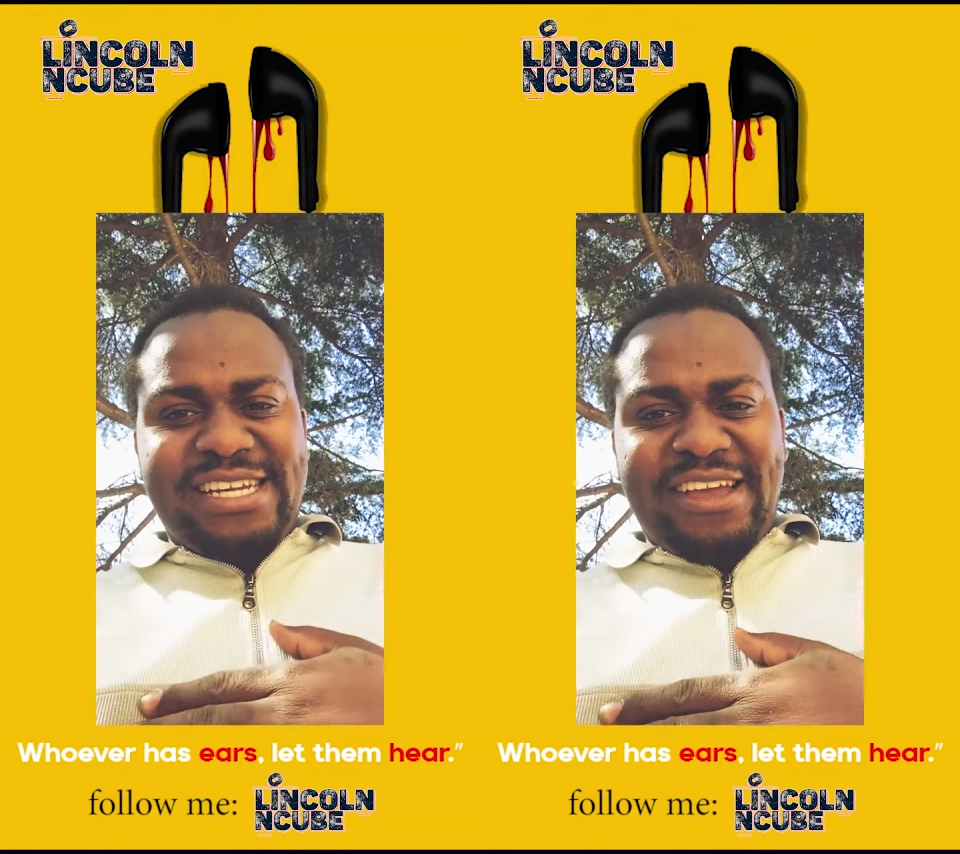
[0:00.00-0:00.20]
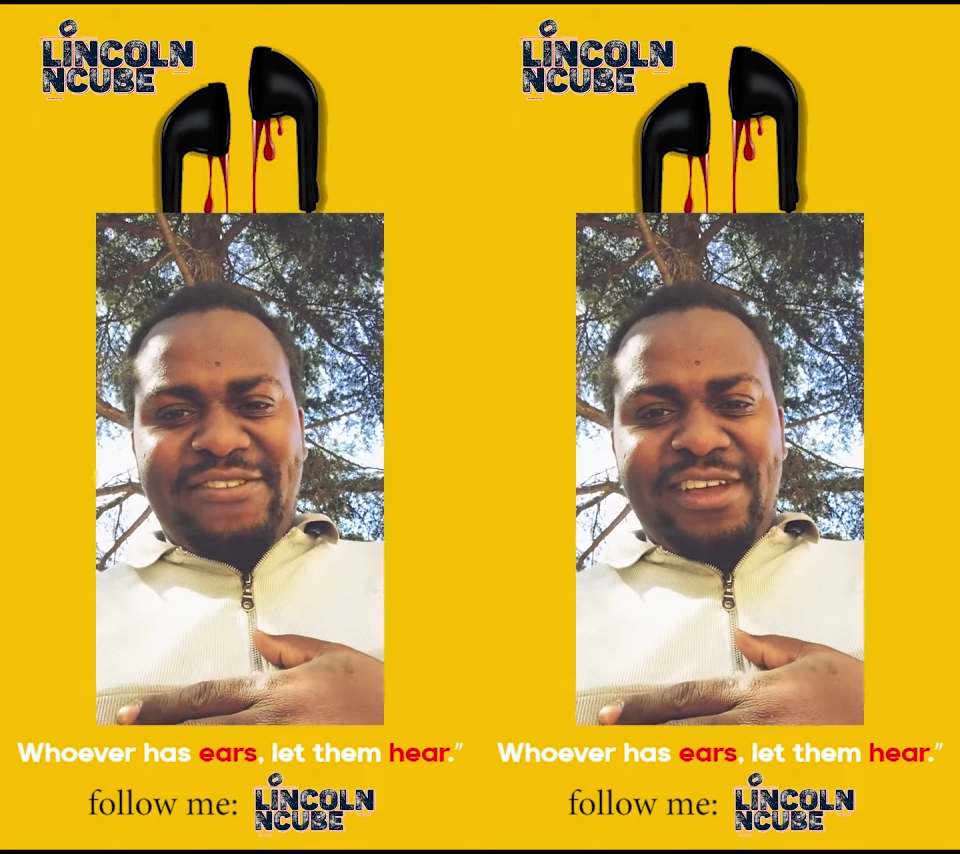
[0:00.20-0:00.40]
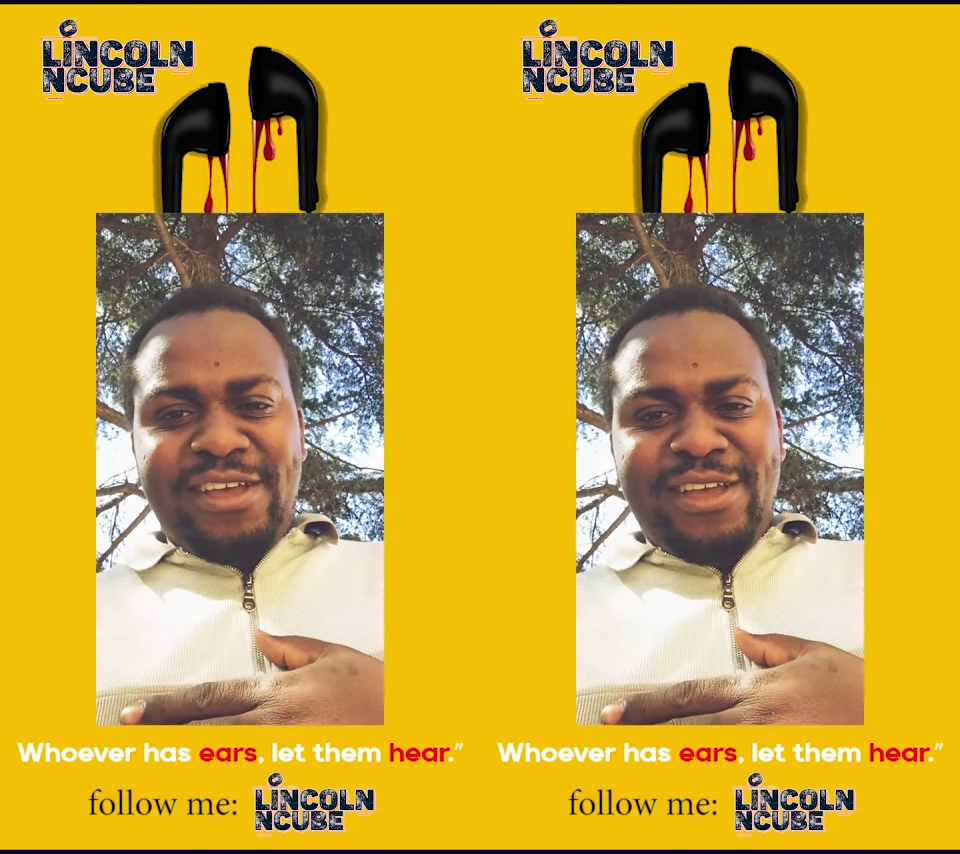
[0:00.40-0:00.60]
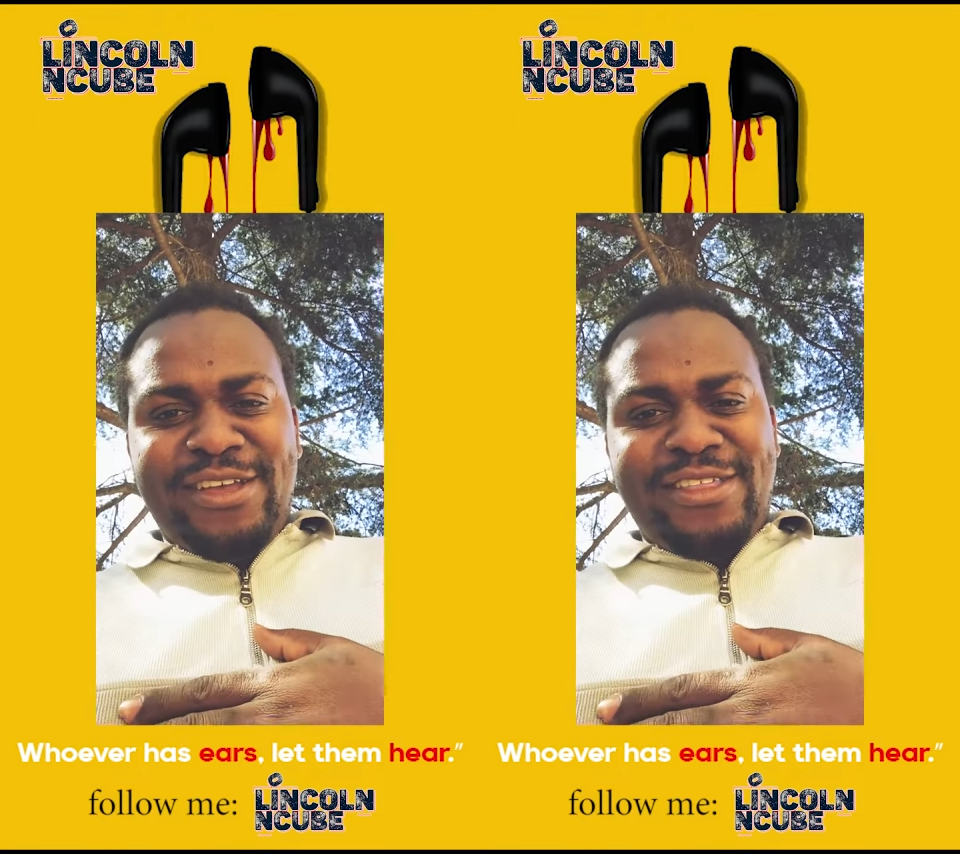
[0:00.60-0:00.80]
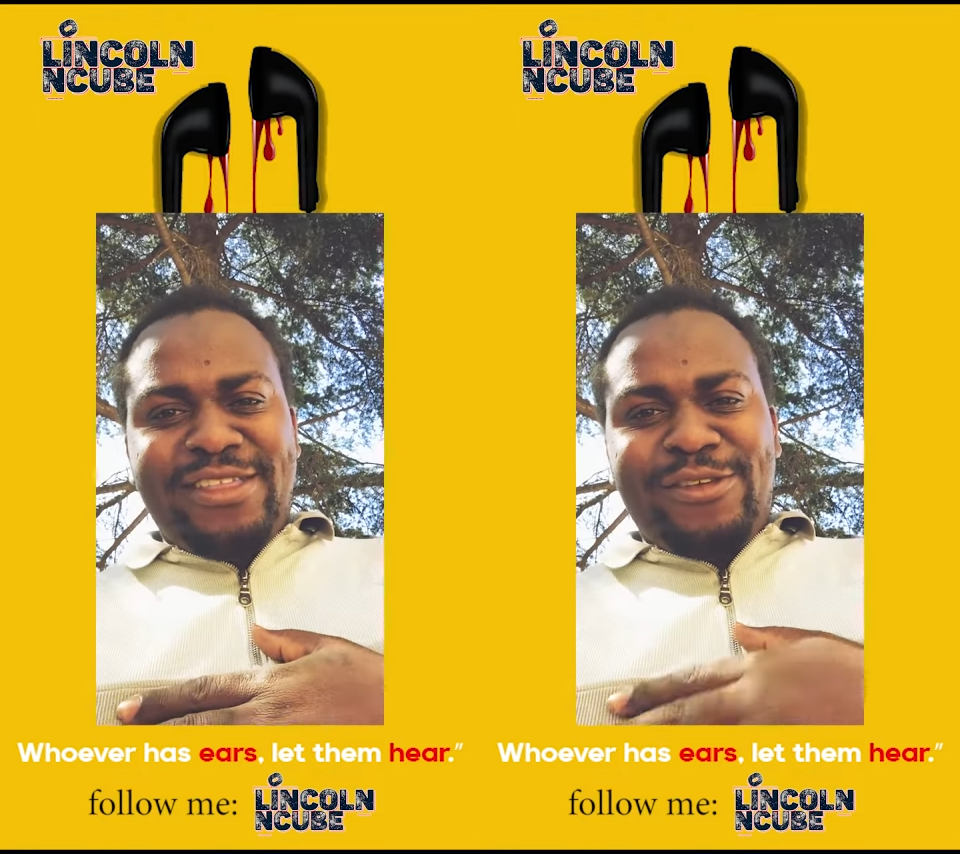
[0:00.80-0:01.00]
driver.
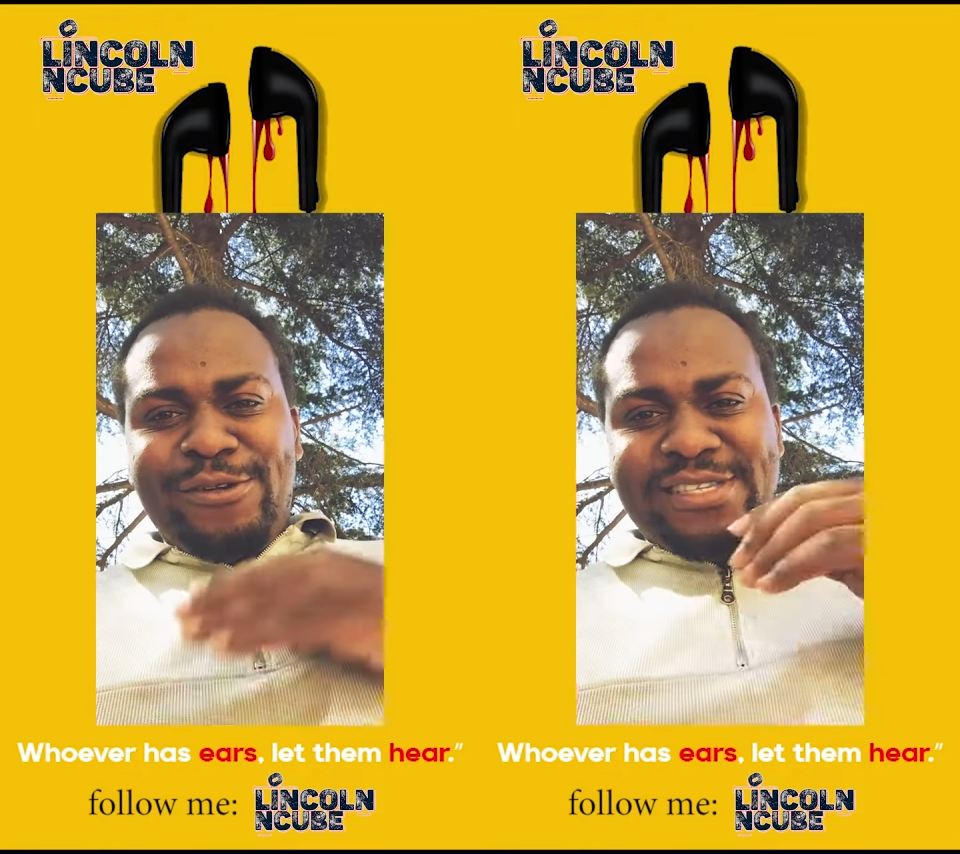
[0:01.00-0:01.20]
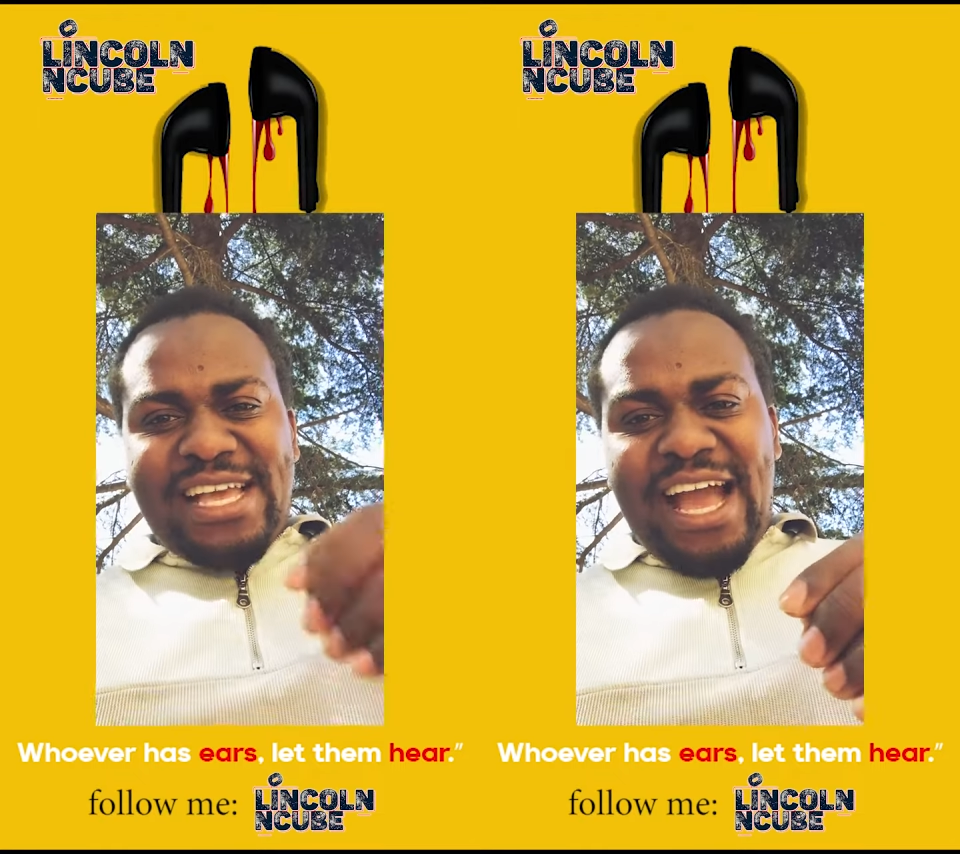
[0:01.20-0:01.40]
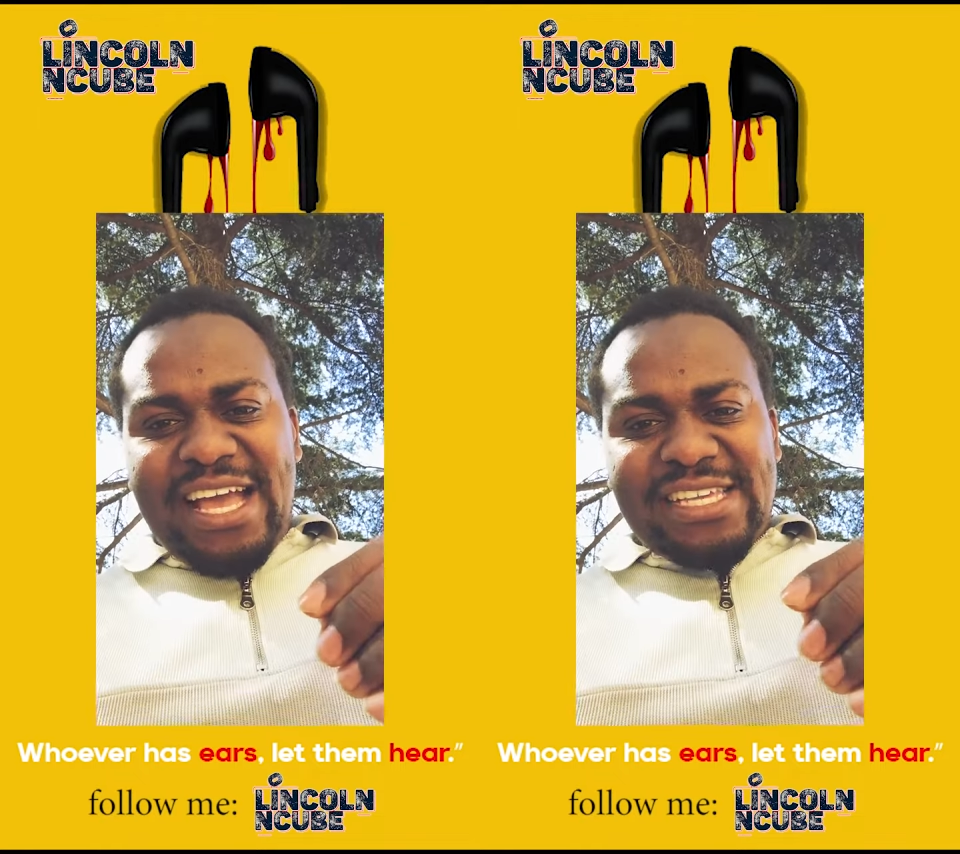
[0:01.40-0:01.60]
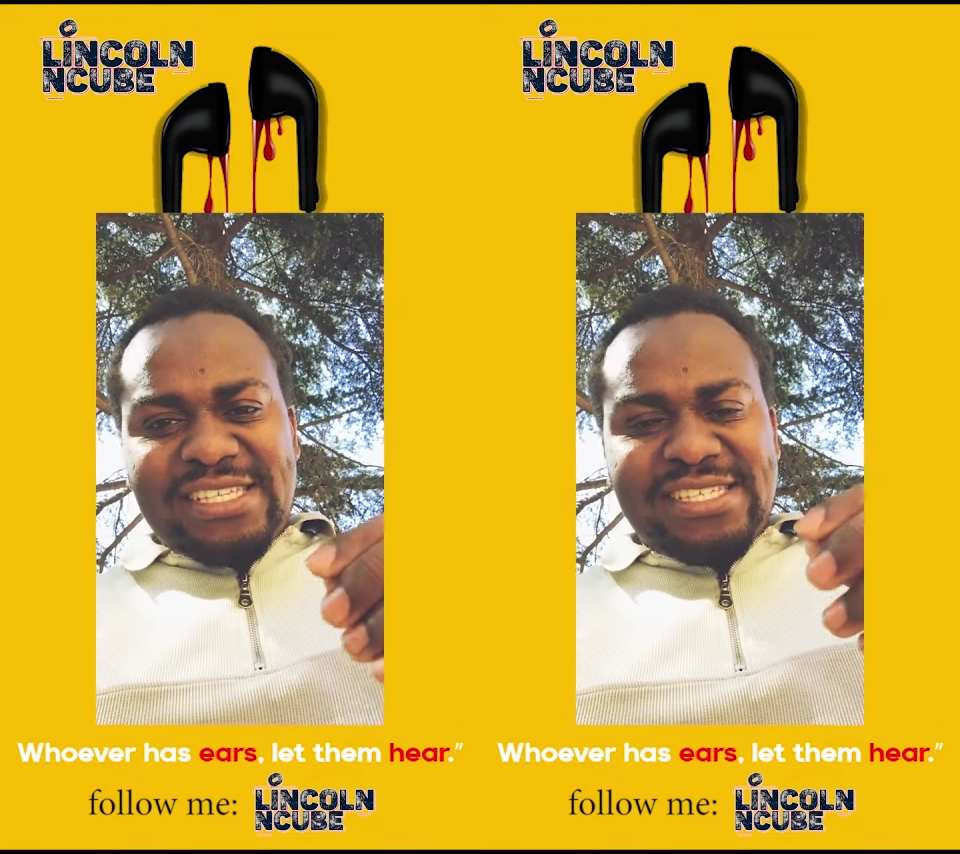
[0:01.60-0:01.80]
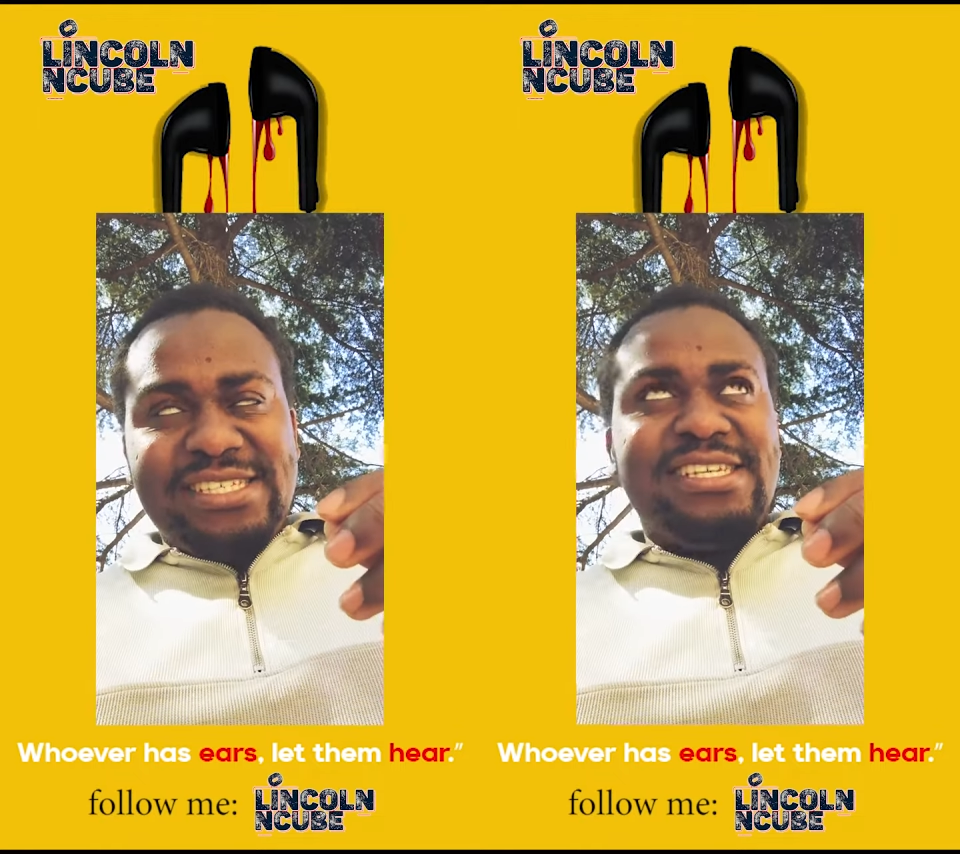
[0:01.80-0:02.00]
Those
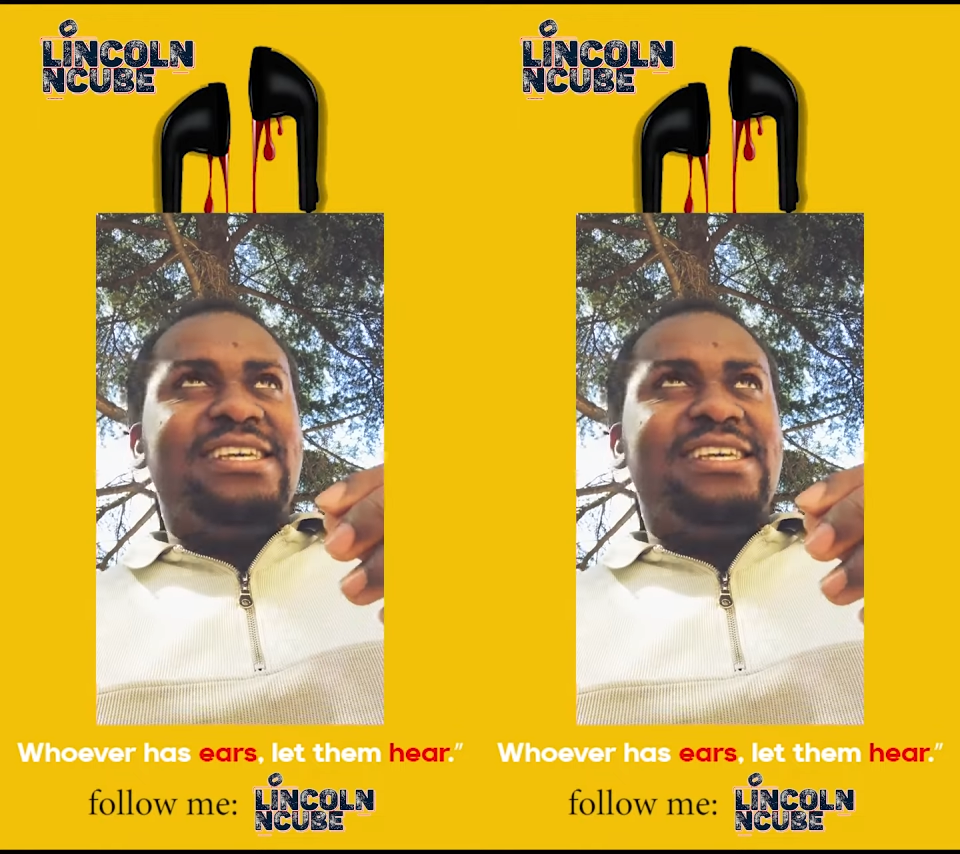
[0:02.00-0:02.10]
guys,